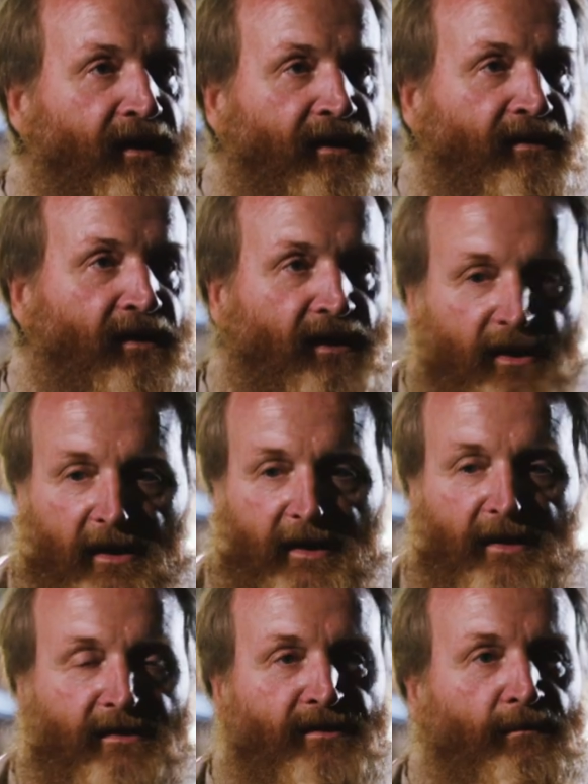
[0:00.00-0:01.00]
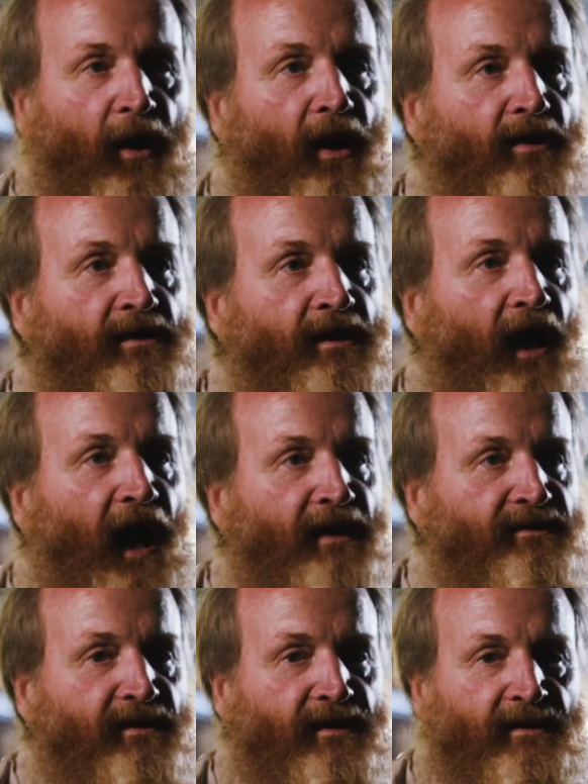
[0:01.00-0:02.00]
in literally a small
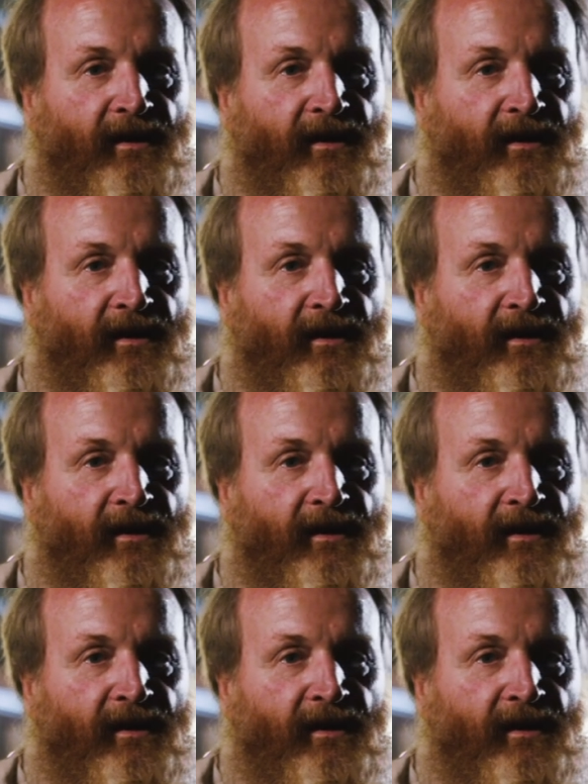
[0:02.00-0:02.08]
closet